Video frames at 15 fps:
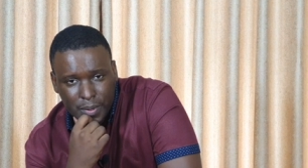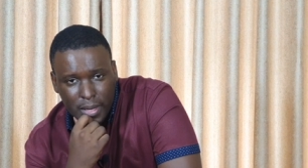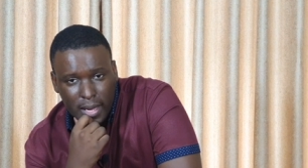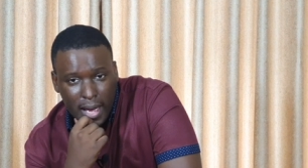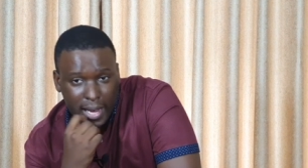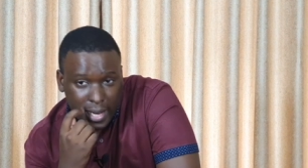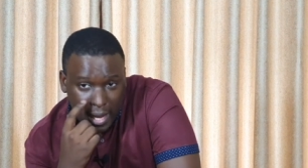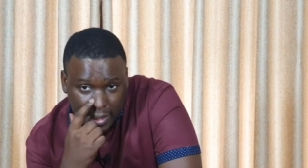
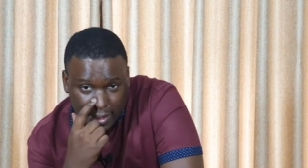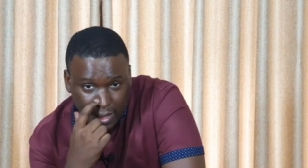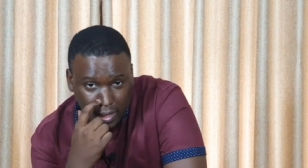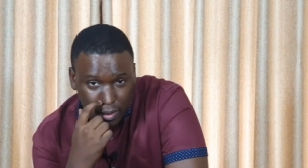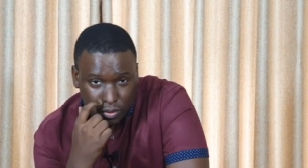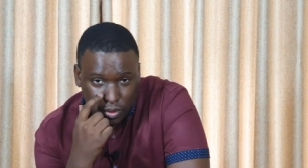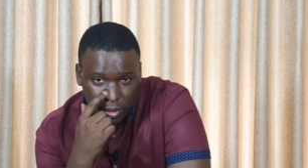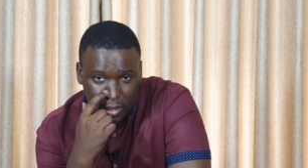I can't say
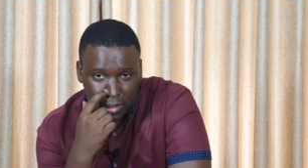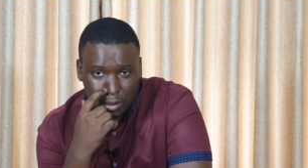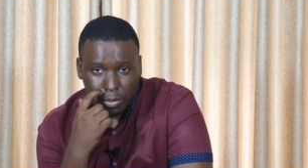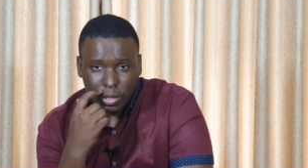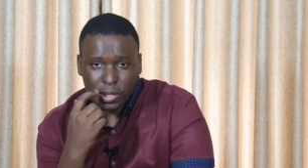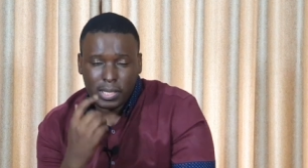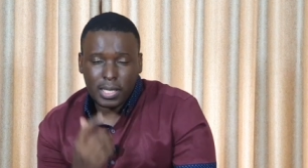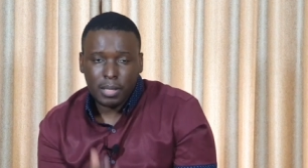enough good things about
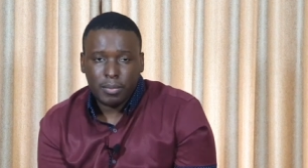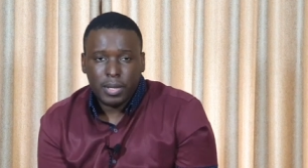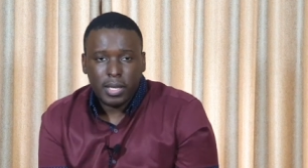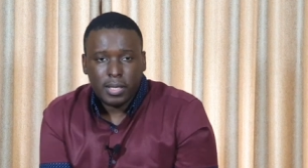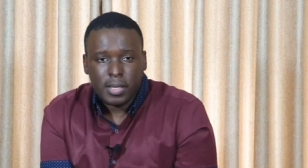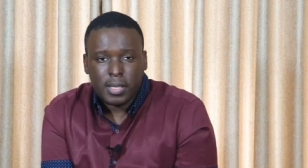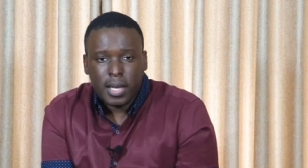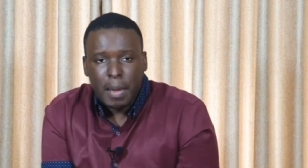Sienna
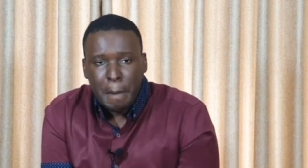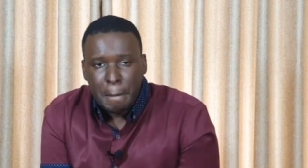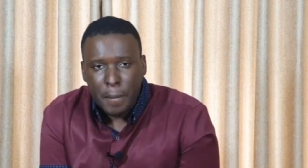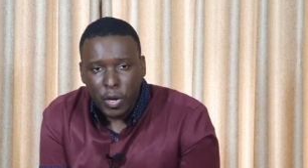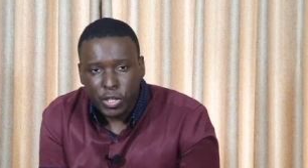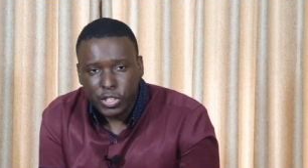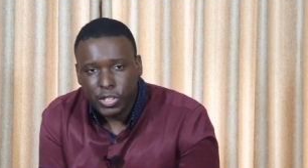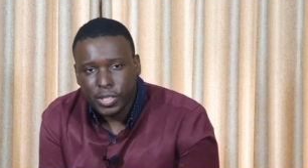Miller's
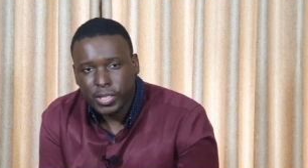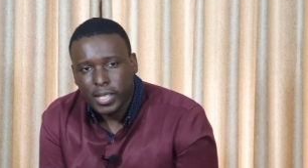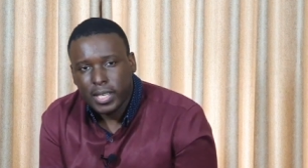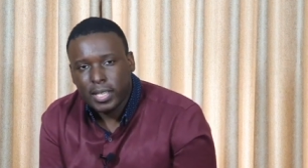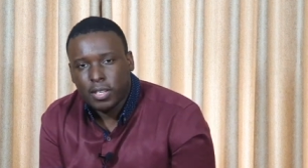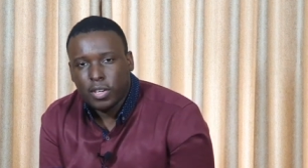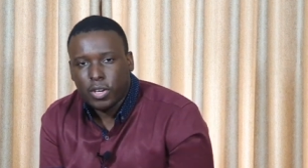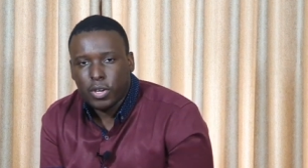immersion in
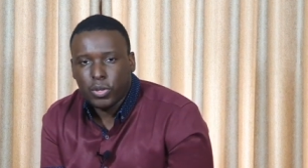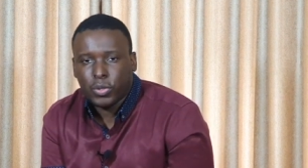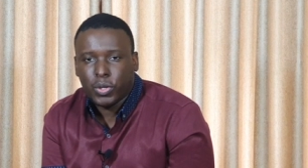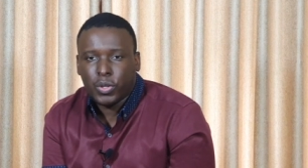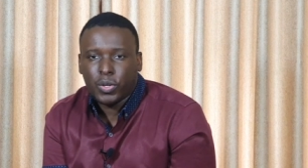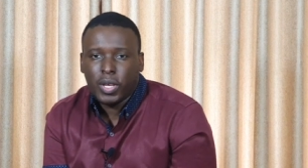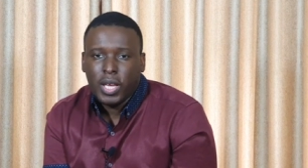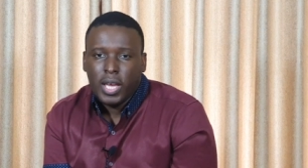her
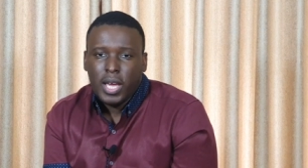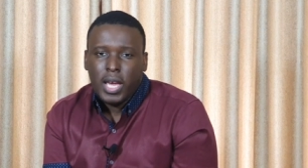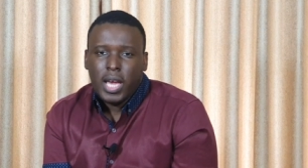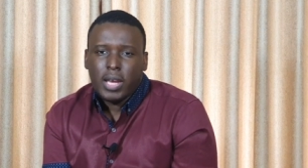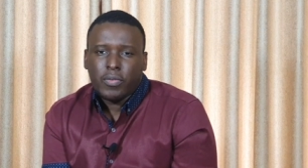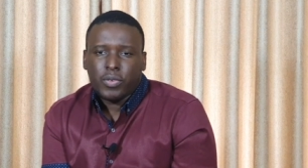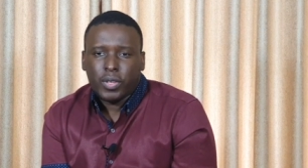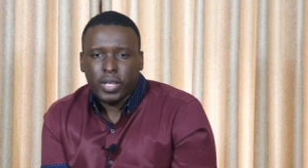role,
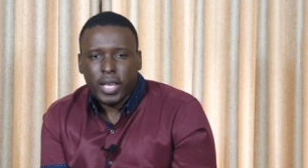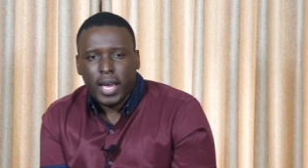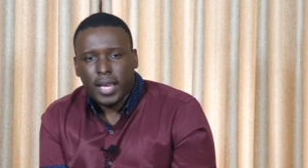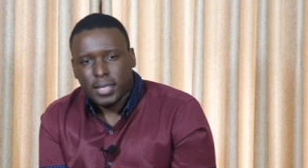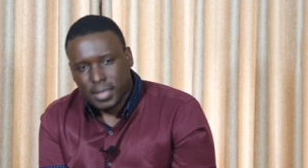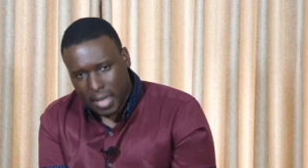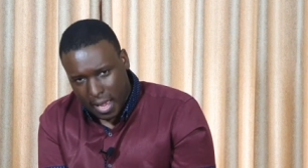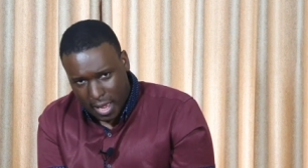and for that
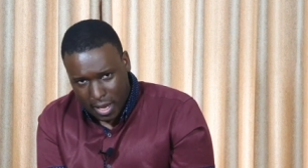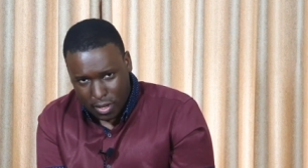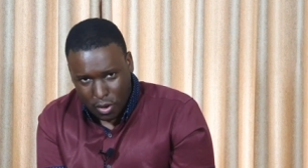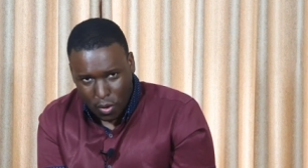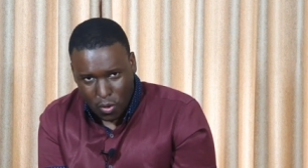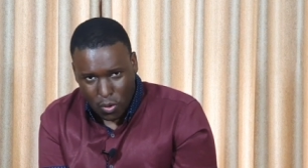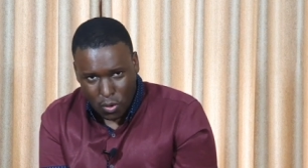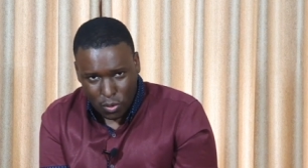and
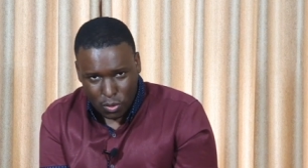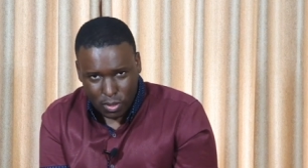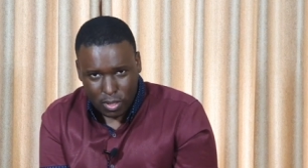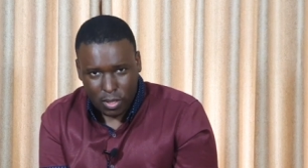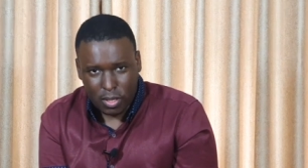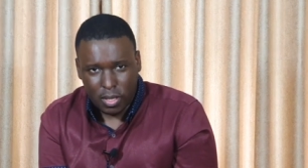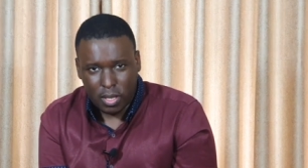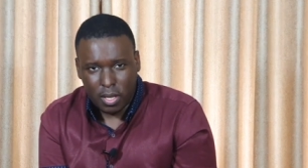all
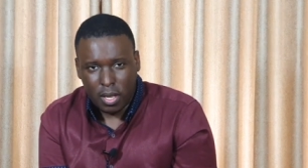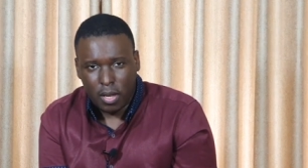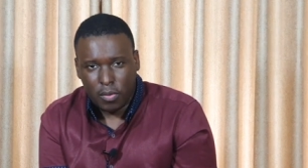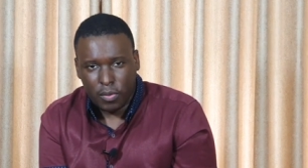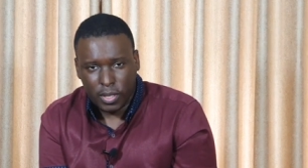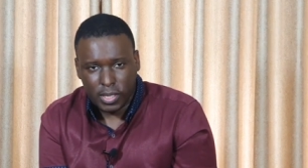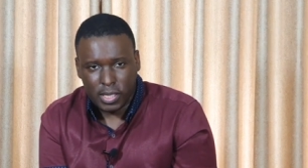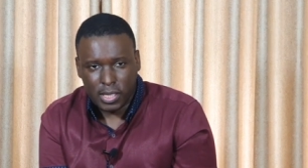the
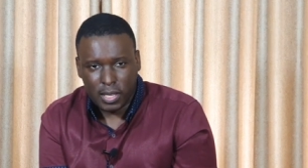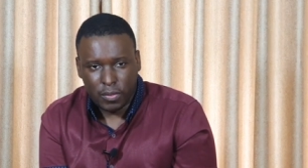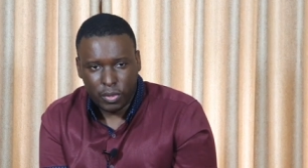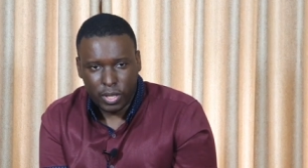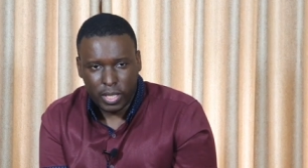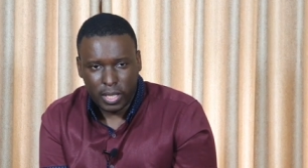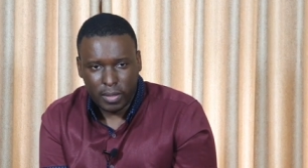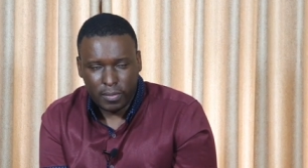reasons I've
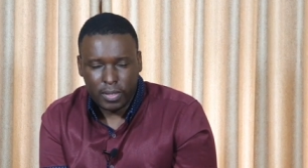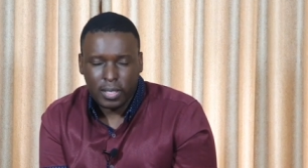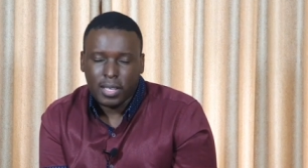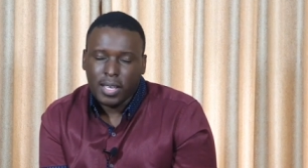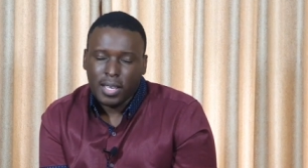already given,